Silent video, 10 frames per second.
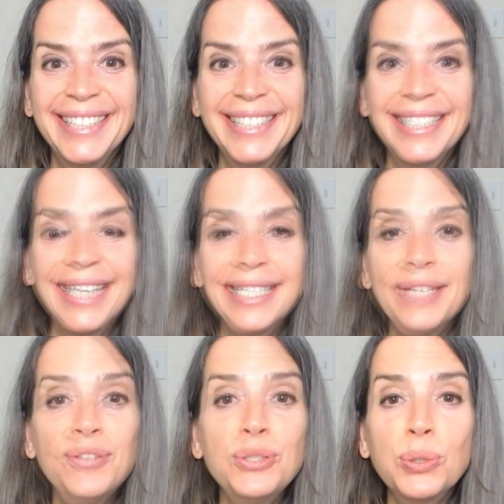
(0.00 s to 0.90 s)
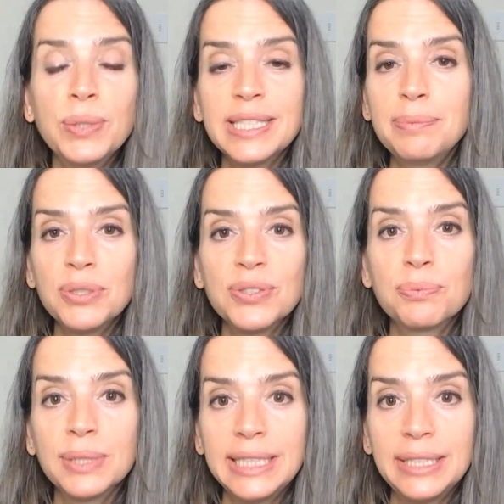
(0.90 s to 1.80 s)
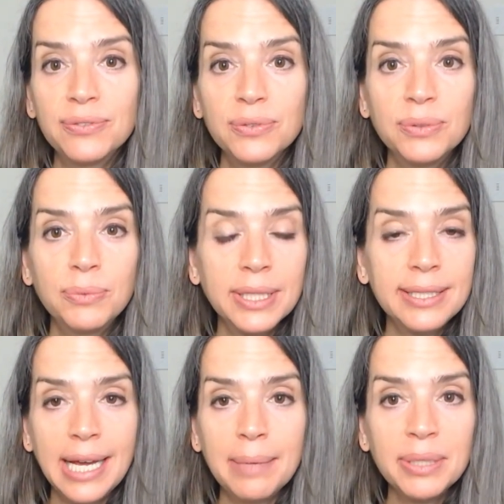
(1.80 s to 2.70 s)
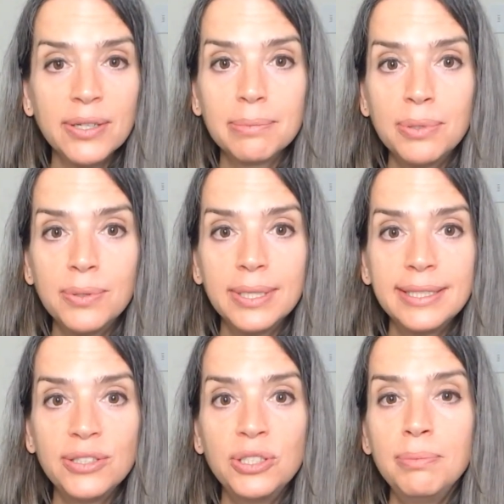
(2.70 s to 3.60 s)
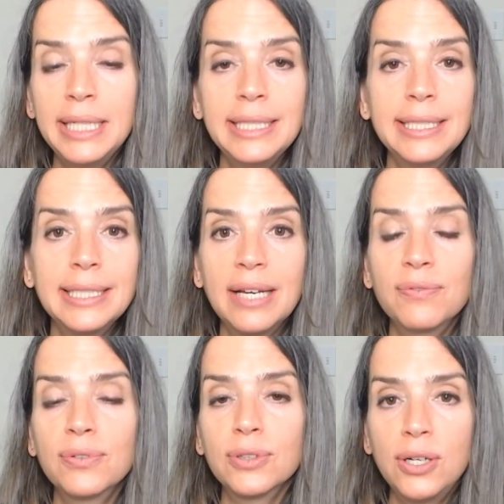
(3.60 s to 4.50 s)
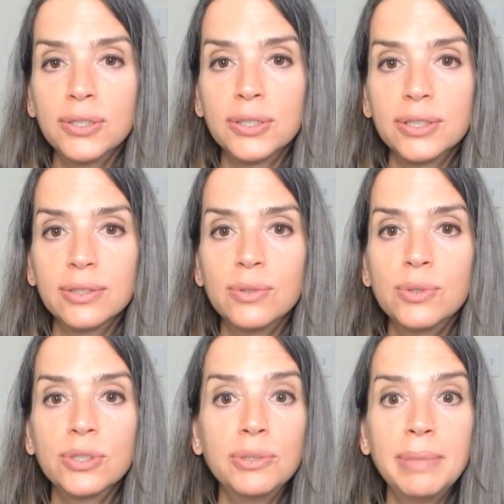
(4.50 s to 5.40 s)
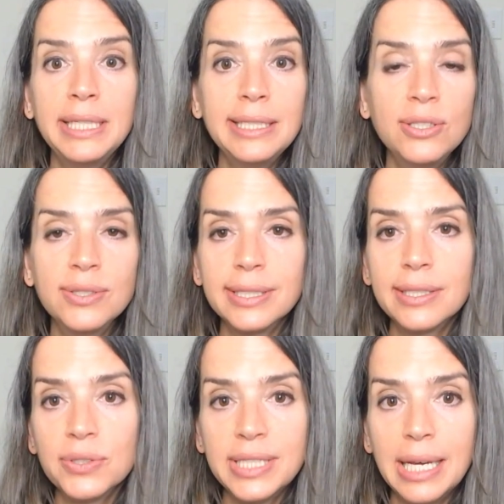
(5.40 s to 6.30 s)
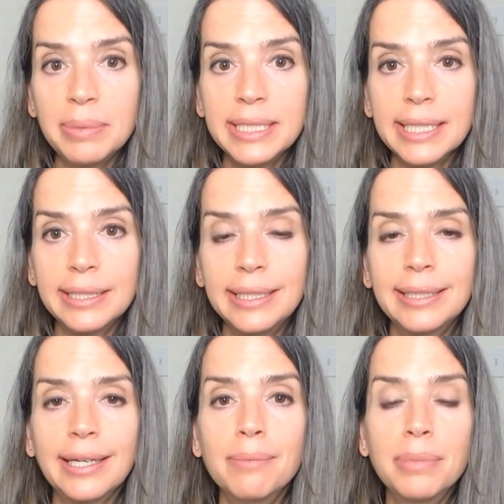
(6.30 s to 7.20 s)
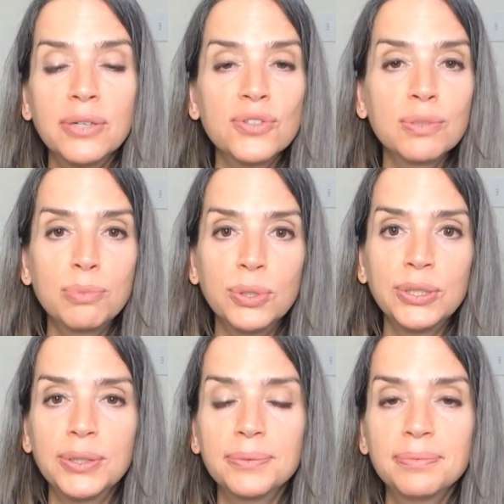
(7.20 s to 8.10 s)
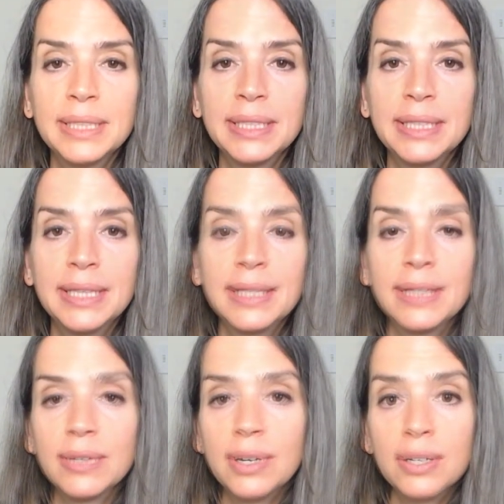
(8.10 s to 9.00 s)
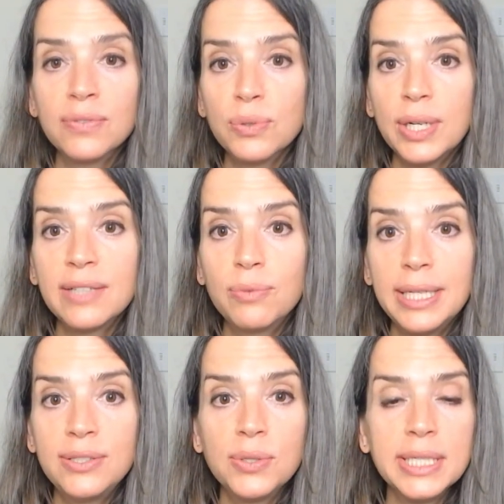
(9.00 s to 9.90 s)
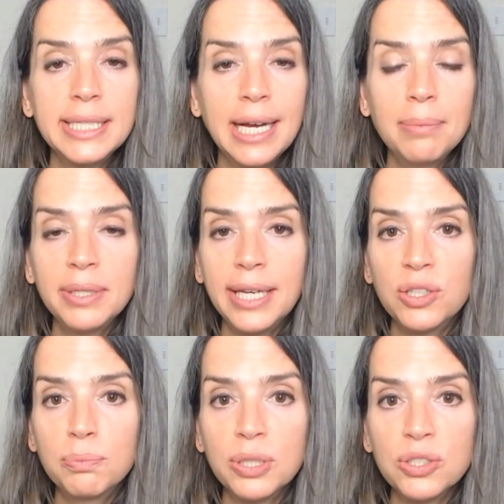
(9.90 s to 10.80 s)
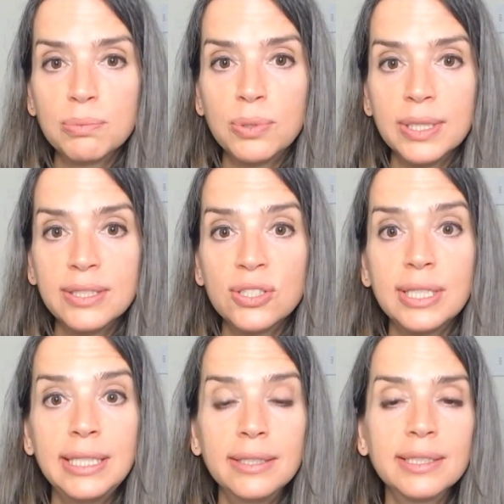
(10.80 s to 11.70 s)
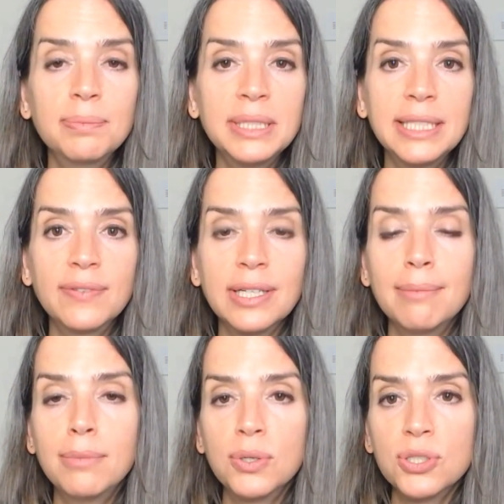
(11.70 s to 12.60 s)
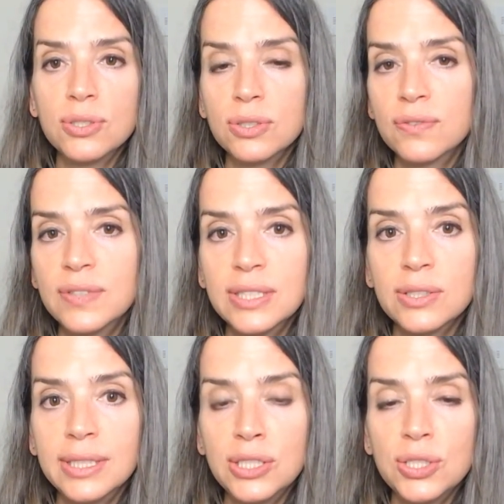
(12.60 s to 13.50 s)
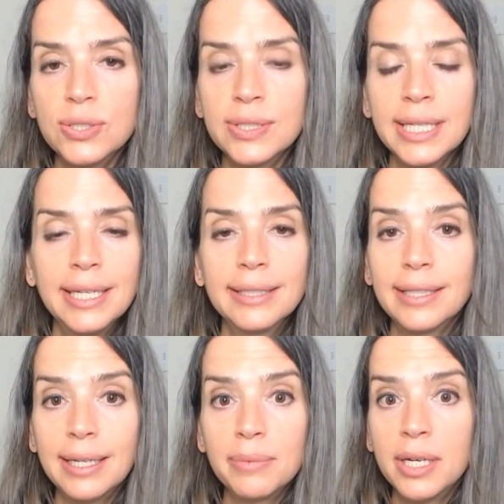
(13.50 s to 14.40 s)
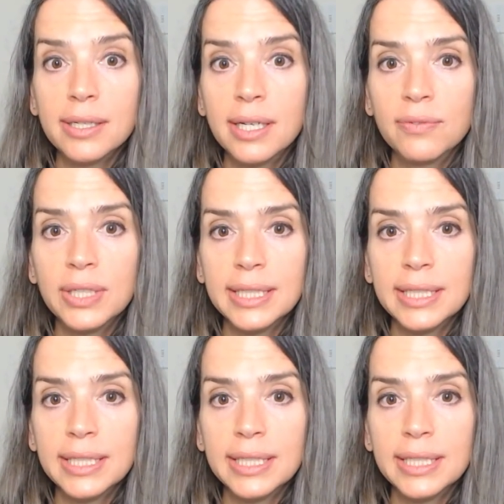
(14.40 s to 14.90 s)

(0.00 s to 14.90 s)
And if you don't experience relief with tapping on the points, you may need to tap for longer, or you may need to use another tapping technique that can better support you. There are a variety of ways you can tap on acupressure points to heal specific emotional or physical issues that I'm not covering in